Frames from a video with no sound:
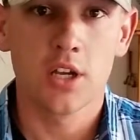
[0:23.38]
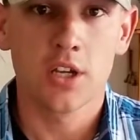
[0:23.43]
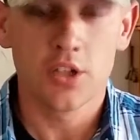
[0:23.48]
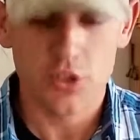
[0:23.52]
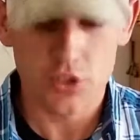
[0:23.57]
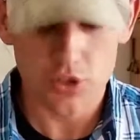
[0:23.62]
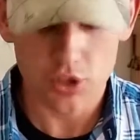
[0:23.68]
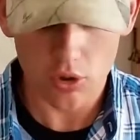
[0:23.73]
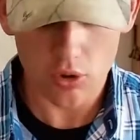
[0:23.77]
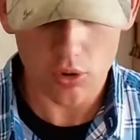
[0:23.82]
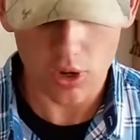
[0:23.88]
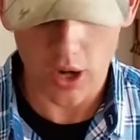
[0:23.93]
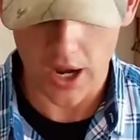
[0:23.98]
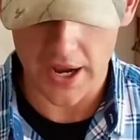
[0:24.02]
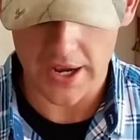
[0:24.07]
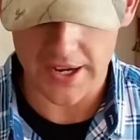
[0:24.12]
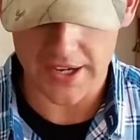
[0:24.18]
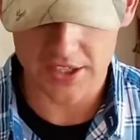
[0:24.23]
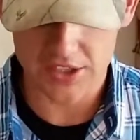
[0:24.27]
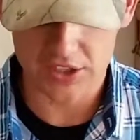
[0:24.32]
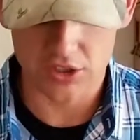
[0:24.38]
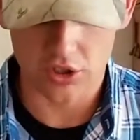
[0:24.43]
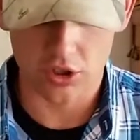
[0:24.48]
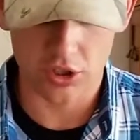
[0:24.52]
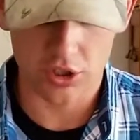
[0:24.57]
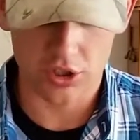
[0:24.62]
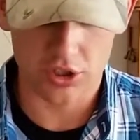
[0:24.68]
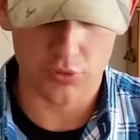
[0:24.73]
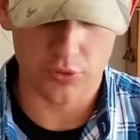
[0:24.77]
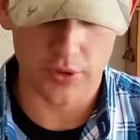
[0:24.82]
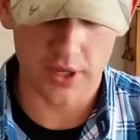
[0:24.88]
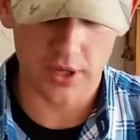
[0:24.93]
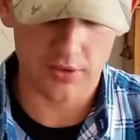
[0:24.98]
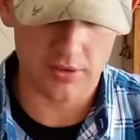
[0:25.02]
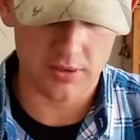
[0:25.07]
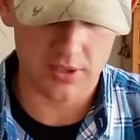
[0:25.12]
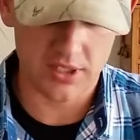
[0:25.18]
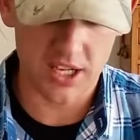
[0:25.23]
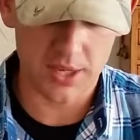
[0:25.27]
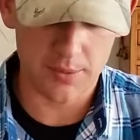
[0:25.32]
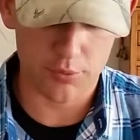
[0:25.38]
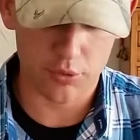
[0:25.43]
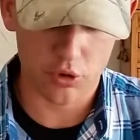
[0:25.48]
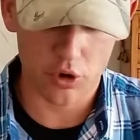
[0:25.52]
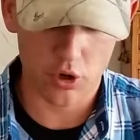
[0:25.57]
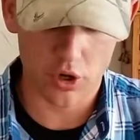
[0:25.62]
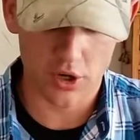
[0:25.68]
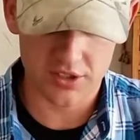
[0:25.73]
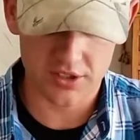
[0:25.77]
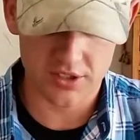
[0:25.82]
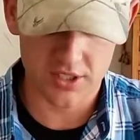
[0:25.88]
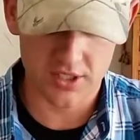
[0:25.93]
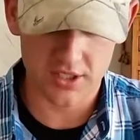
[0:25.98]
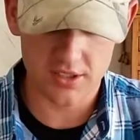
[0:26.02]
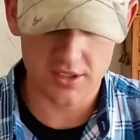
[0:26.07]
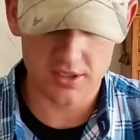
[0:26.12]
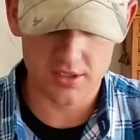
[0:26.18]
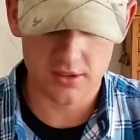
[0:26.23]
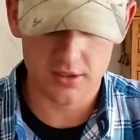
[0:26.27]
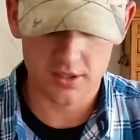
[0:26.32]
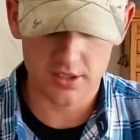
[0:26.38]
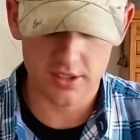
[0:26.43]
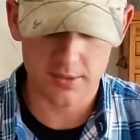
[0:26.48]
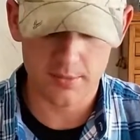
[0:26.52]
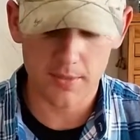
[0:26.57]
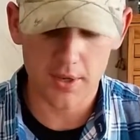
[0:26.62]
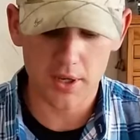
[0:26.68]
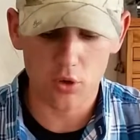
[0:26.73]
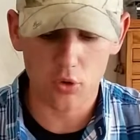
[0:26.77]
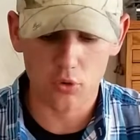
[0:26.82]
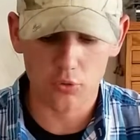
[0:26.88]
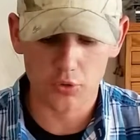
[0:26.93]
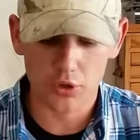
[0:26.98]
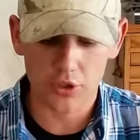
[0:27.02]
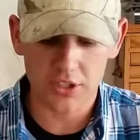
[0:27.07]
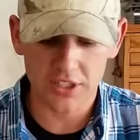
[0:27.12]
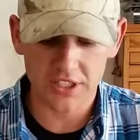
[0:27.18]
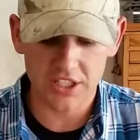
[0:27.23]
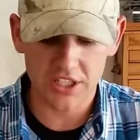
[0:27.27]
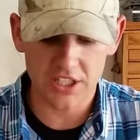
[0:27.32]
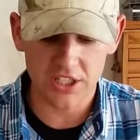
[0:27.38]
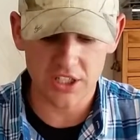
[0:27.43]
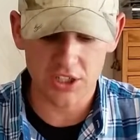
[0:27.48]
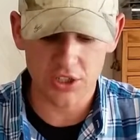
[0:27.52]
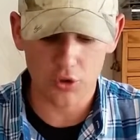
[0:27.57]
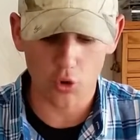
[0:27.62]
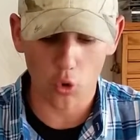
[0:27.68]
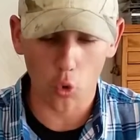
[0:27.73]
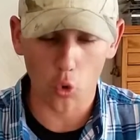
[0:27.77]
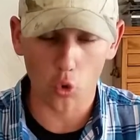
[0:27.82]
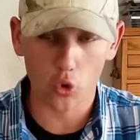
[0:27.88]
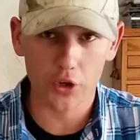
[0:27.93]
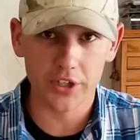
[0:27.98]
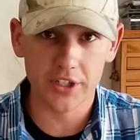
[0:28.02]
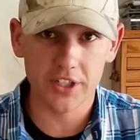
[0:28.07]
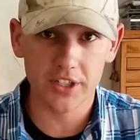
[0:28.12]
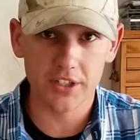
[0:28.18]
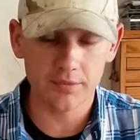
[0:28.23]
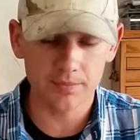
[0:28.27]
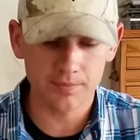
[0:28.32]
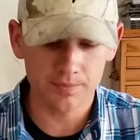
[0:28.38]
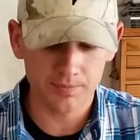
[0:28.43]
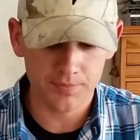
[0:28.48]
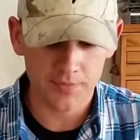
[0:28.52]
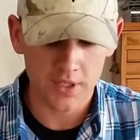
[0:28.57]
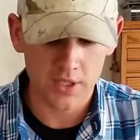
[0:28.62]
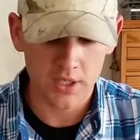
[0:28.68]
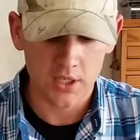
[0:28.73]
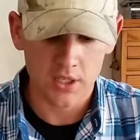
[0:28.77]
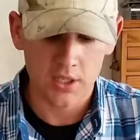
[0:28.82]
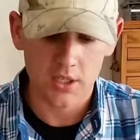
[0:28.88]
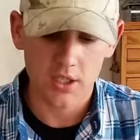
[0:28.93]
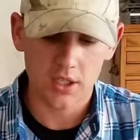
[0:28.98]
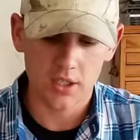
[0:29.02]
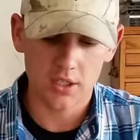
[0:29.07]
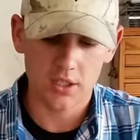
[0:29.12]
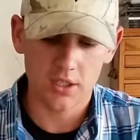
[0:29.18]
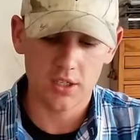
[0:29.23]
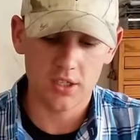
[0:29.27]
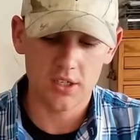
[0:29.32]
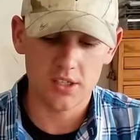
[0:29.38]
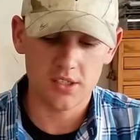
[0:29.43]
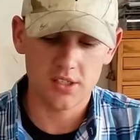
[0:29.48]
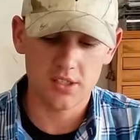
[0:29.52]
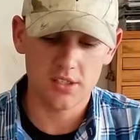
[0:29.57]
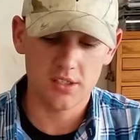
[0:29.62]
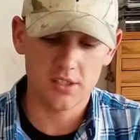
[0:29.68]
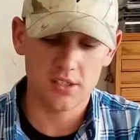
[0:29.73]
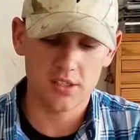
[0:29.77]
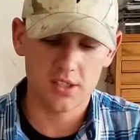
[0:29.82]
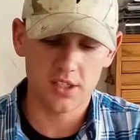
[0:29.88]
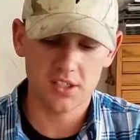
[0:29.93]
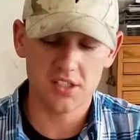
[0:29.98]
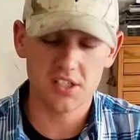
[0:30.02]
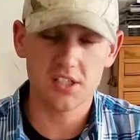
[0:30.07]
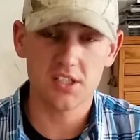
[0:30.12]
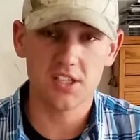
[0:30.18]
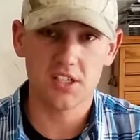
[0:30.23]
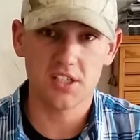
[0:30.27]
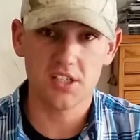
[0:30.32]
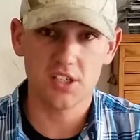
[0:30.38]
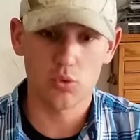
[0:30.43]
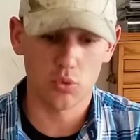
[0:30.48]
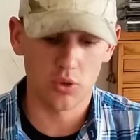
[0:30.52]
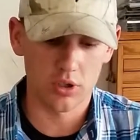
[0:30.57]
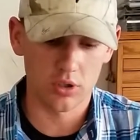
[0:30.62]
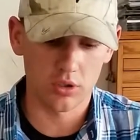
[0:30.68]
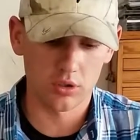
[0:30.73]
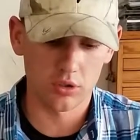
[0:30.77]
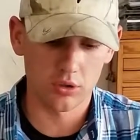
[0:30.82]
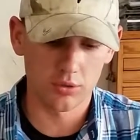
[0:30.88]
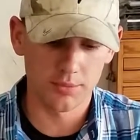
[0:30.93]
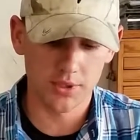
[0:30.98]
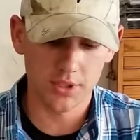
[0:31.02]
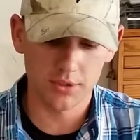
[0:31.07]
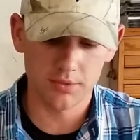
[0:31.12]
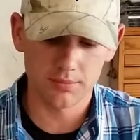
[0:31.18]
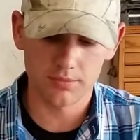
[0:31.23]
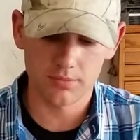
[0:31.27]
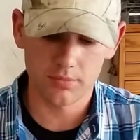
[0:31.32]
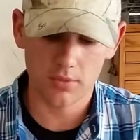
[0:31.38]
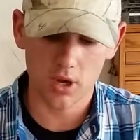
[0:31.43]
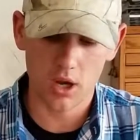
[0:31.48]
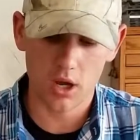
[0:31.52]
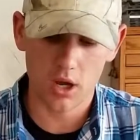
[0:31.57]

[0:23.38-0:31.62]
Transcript: So I started looking around and came across this. This is made over in Oregon. It is 6061 aluminum.